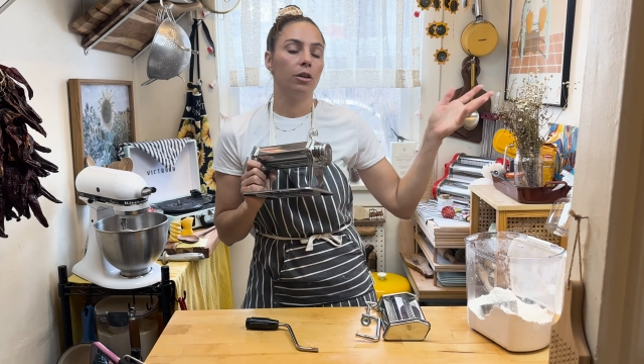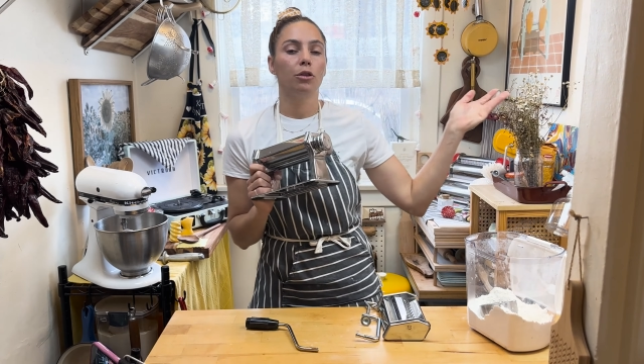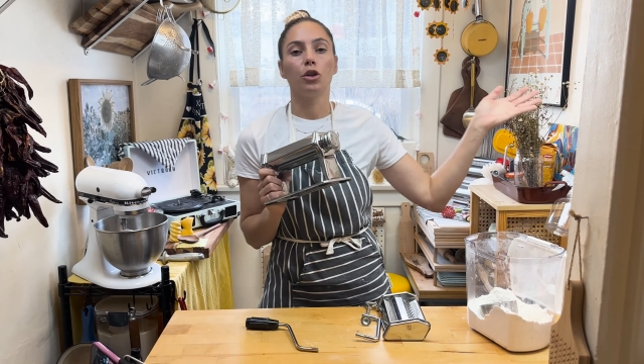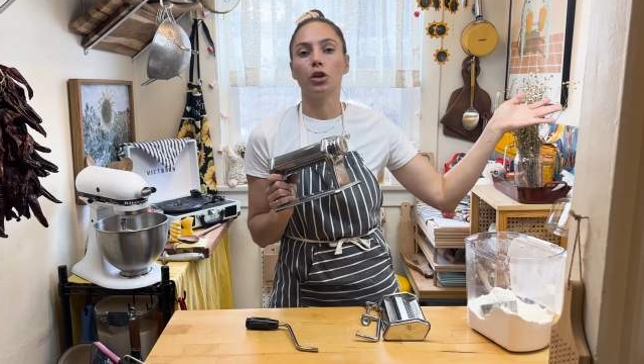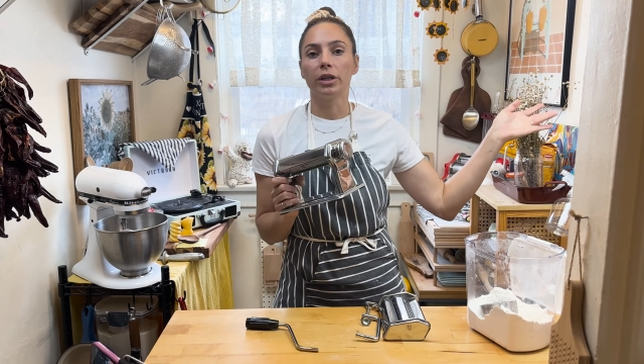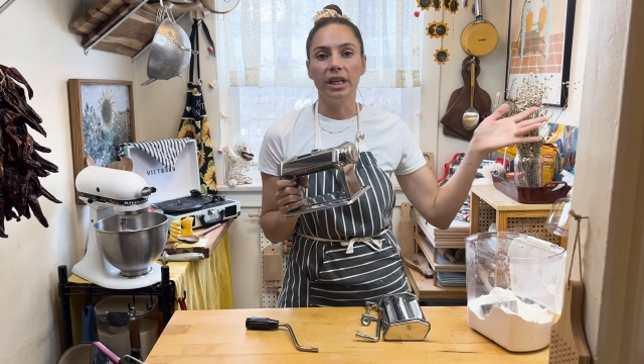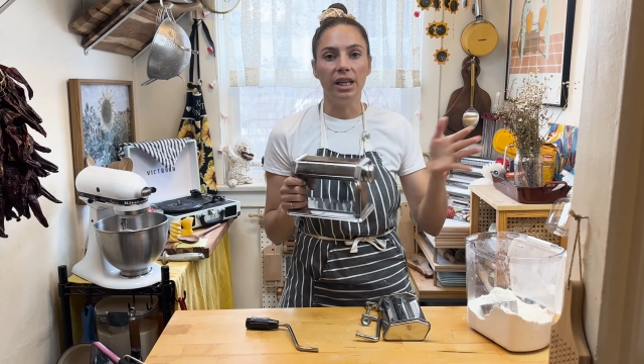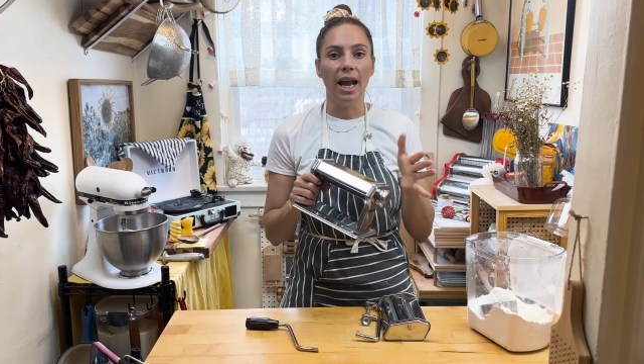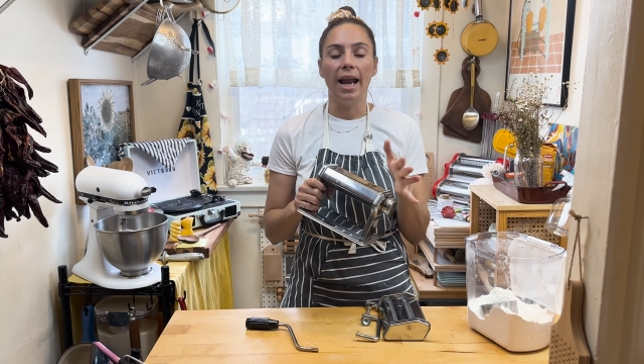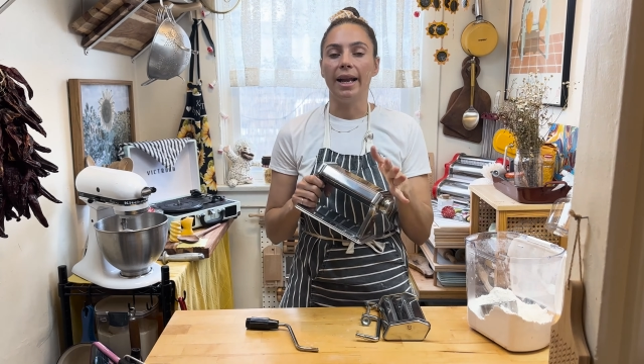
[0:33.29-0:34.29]

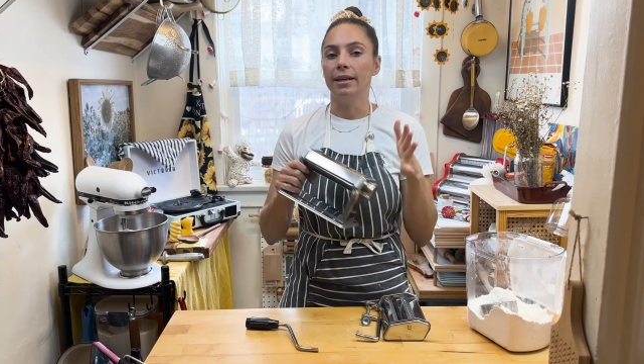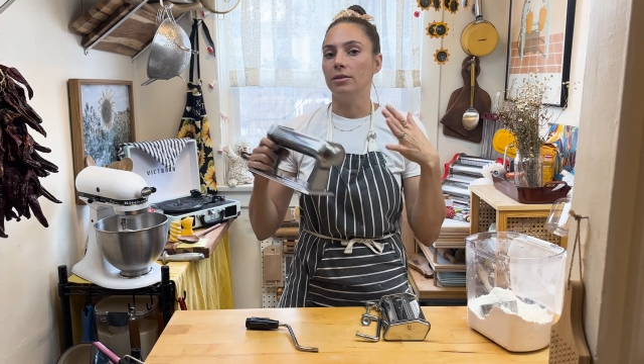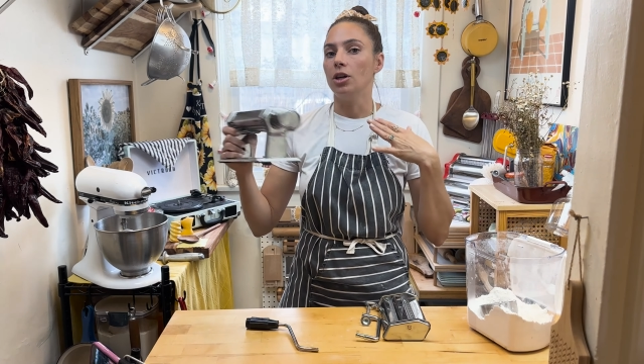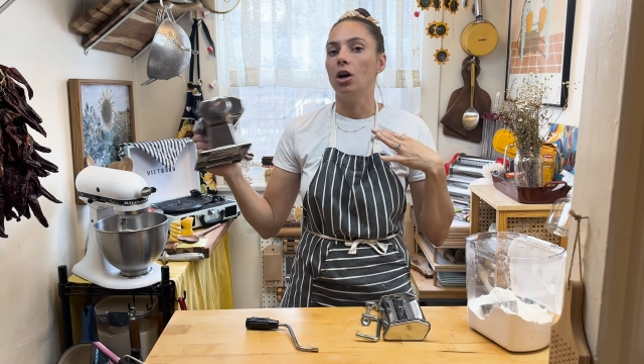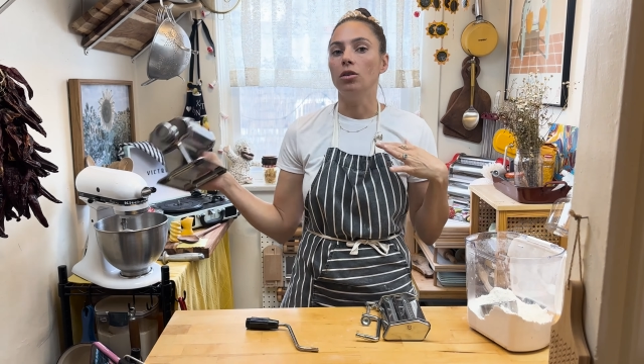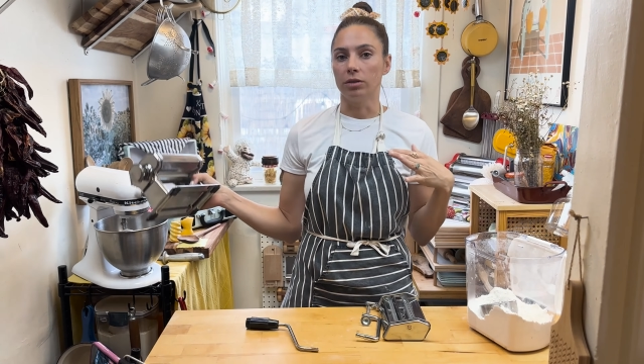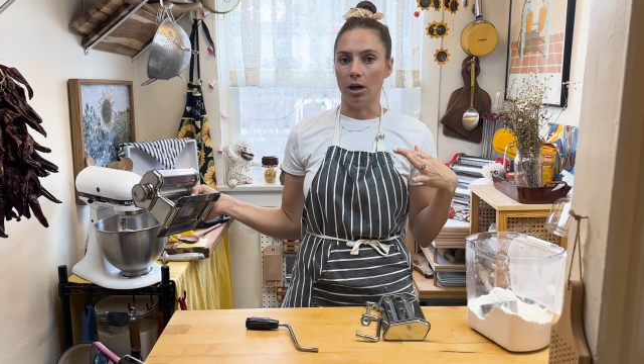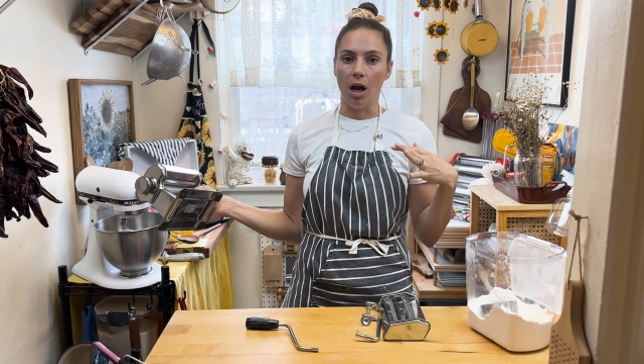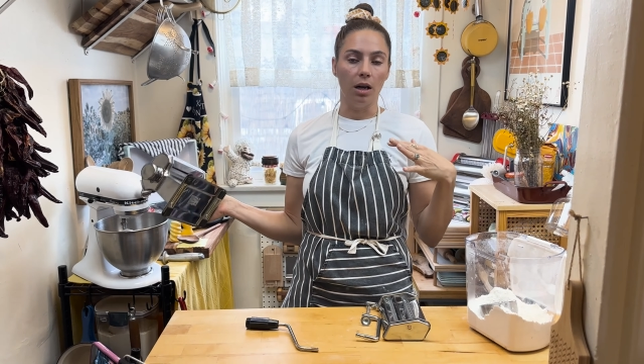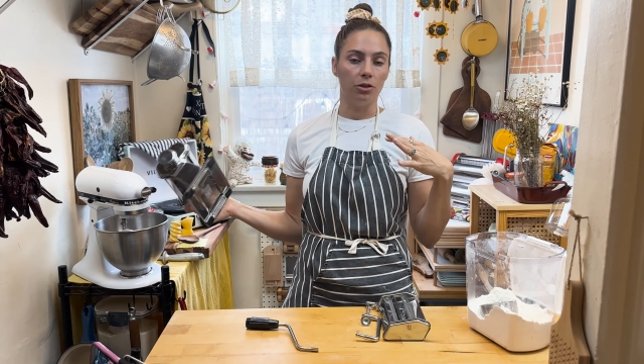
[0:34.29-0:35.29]
$30 and over
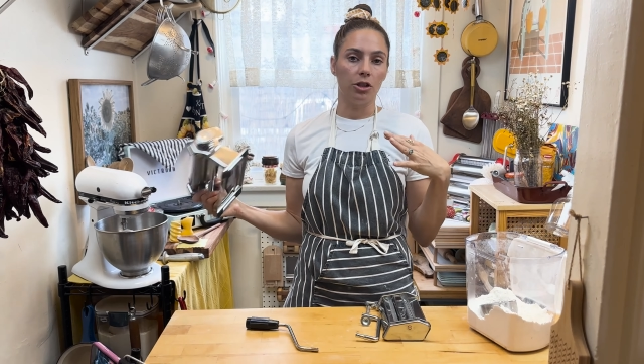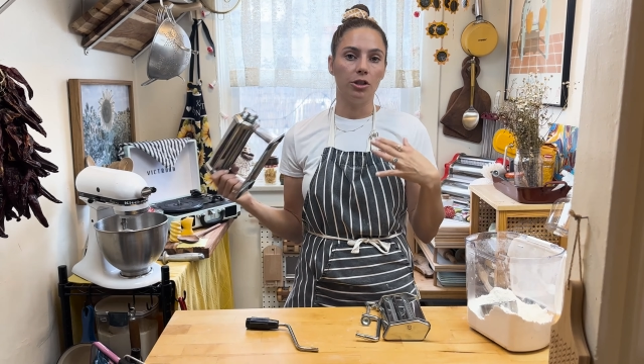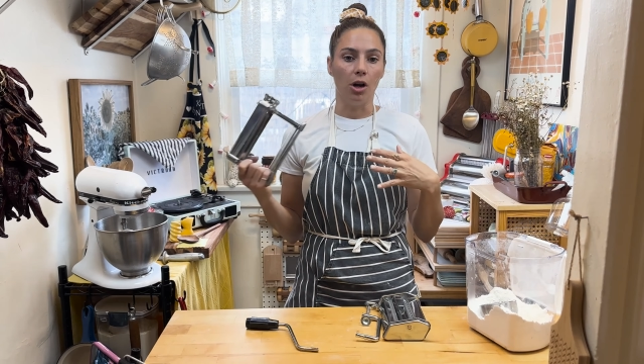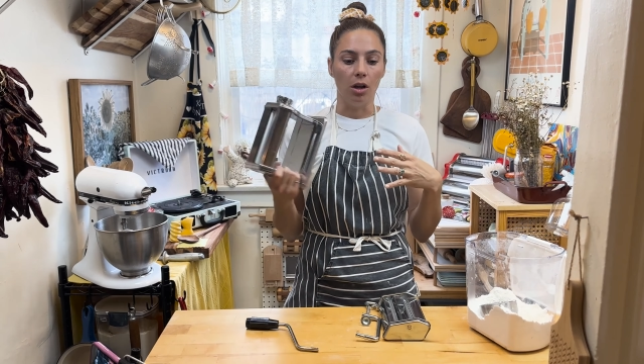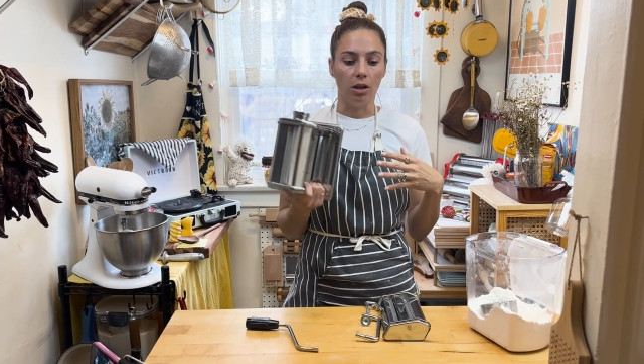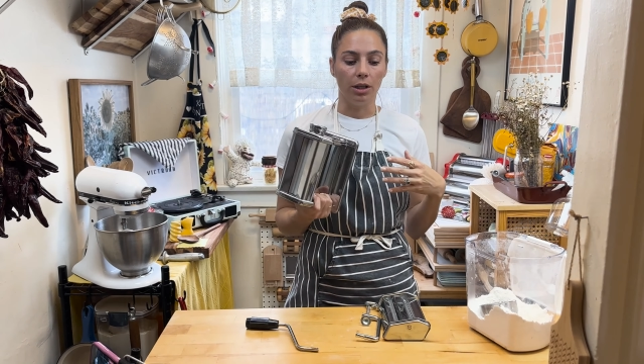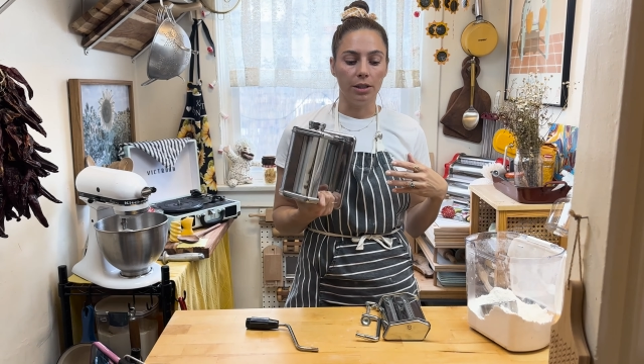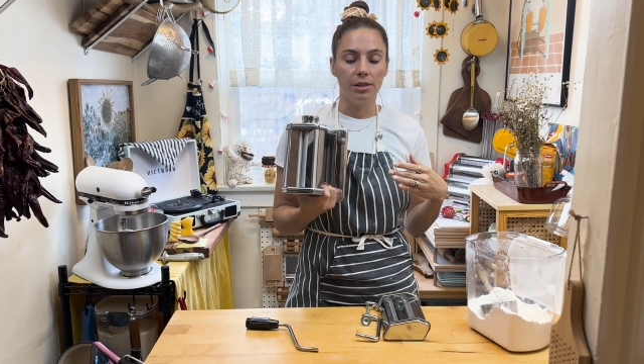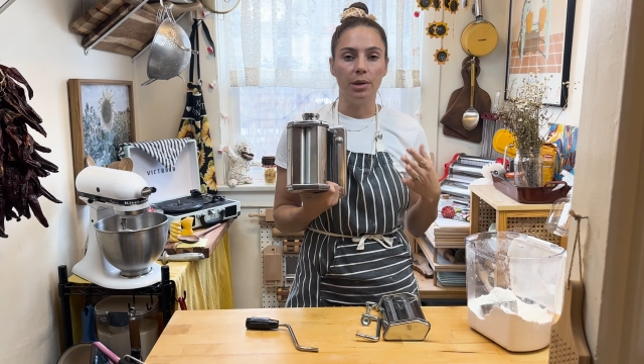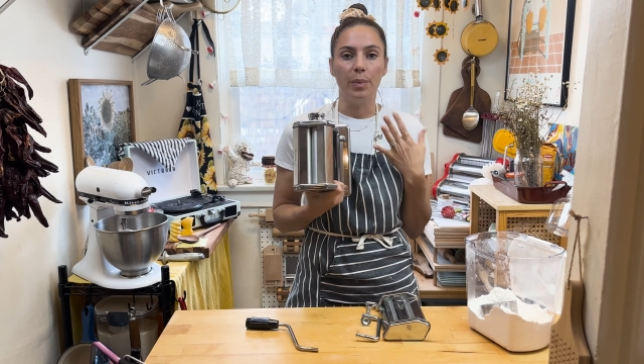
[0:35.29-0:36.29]

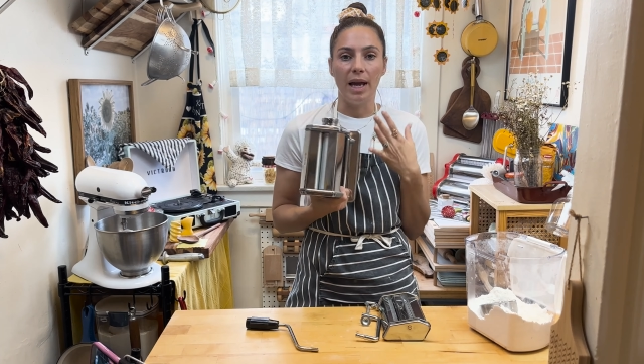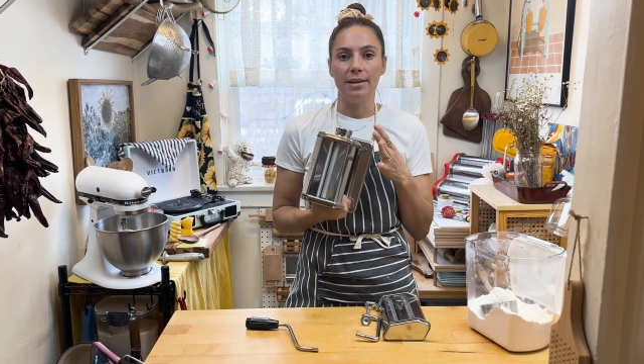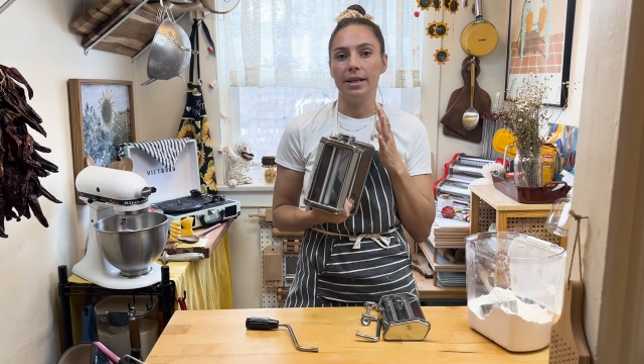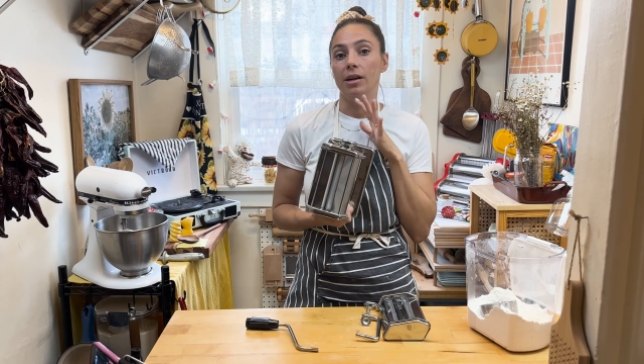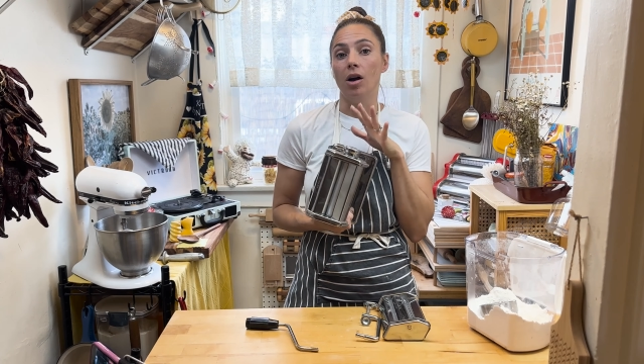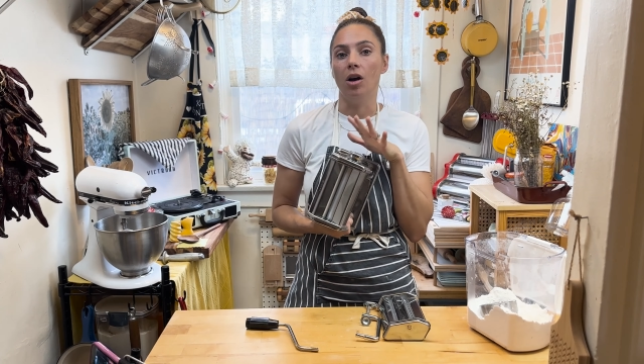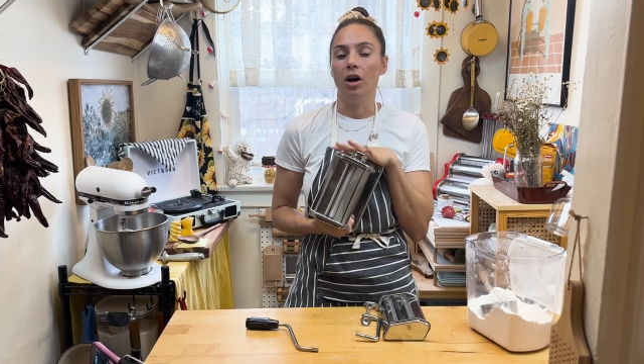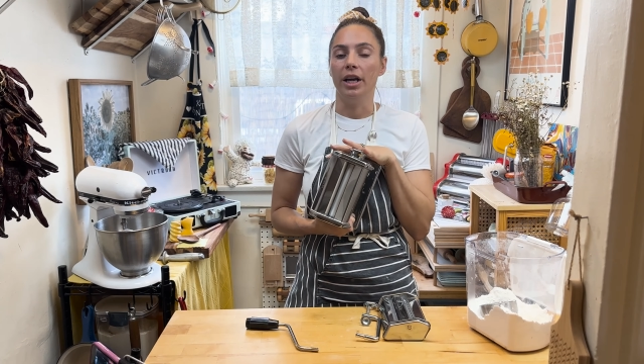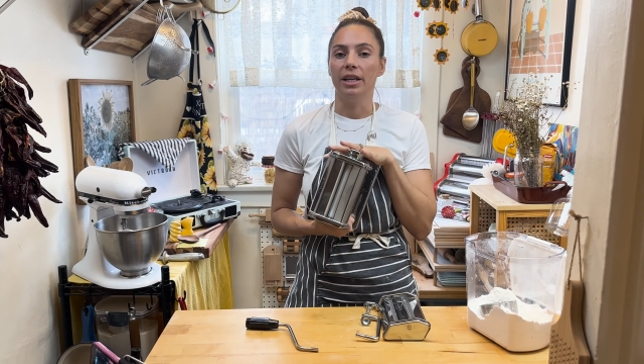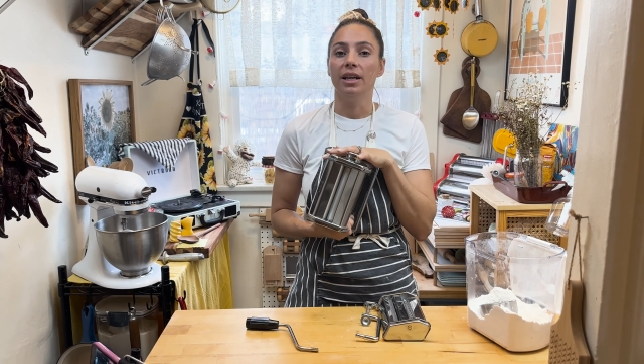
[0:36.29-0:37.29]
$100 depending
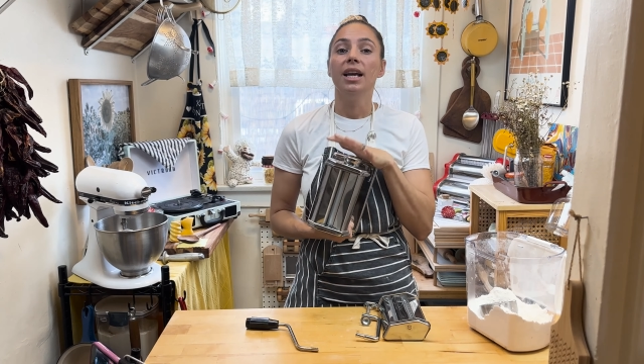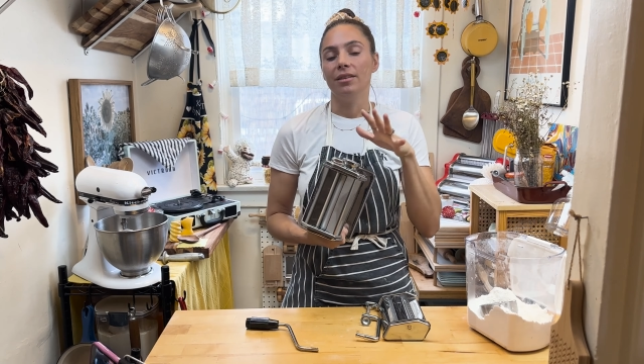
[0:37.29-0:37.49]
on